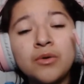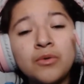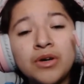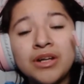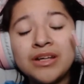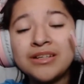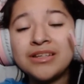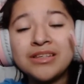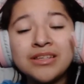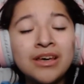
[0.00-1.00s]
we need
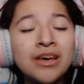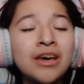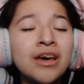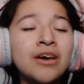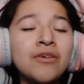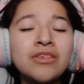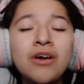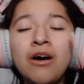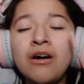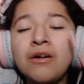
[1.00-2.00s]
to sing with
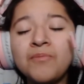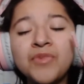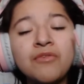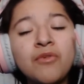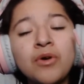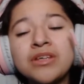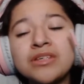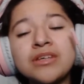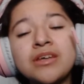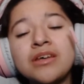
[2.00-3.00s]
all the
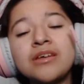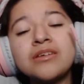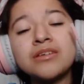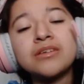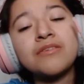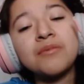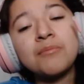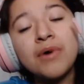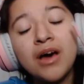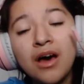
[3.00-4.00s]
voices of
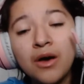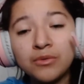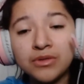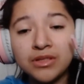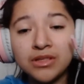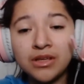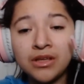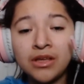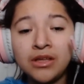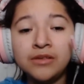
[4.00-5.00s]
the
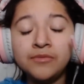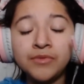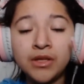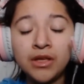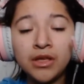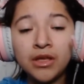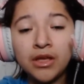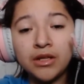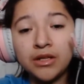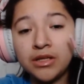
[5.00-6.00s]
mountain.
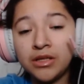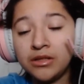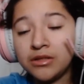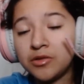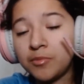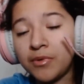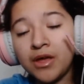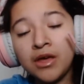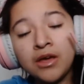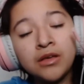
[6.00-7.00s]
Need to
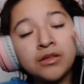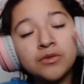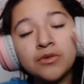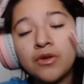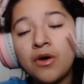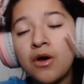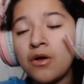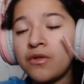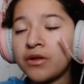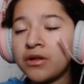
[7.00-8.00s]
paint with
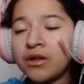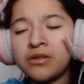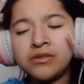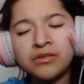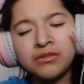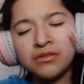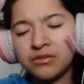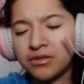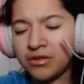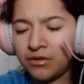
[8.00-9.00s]
all the
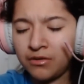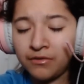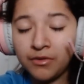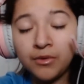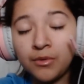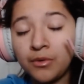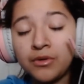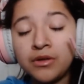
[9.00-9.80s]
colors of the